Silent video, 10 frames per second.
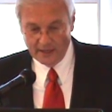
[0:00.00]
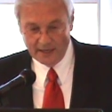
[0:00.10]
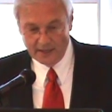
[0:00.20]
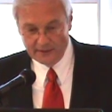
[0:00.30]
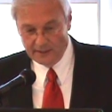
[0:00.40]

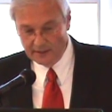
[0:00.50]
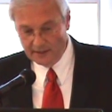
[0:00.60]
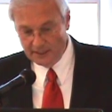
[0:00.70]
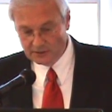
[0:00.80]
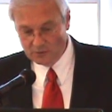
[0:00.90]
Uh,
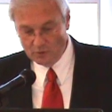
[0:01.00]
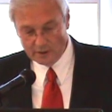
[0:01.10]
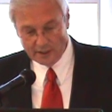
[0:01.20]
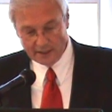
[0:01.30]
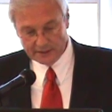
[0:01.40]
the uh, National
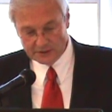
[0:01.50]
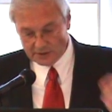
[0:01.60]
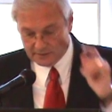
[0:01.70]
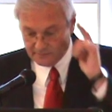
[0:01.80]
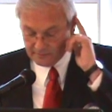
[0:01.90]
War
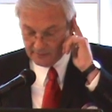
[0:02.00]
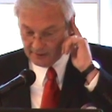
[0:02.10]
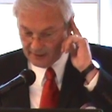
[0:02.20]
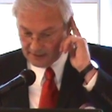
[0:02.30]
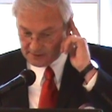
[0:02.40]
College,
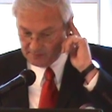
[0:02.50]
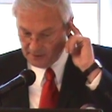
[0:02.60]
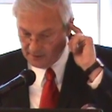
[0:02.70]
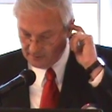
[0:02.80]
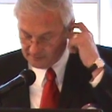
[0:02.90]
that's
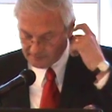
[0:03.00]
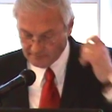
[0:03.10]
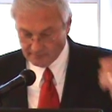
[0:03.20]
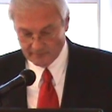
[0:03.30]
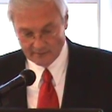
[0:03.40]

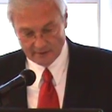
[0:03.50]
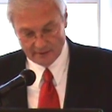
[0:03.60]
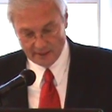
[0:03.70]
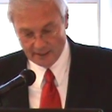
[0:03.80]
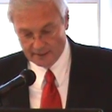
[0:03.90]
me.
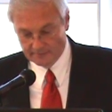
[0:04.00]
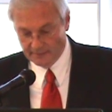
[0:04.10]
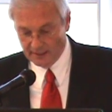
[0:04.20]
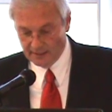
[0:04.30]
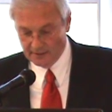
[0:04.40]

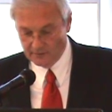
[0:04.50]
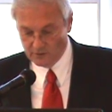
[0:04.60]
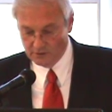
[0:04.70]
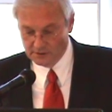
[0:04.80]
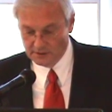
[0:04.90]
Um, and
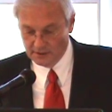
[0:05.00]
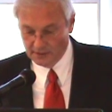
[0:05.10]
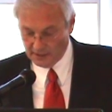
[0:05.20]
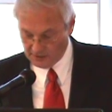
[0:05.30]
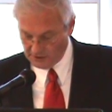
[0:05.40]
of course, a
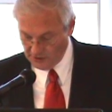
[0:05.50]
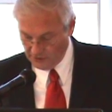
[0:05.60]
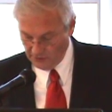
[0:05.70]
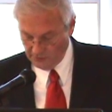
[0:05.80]
lot of CQ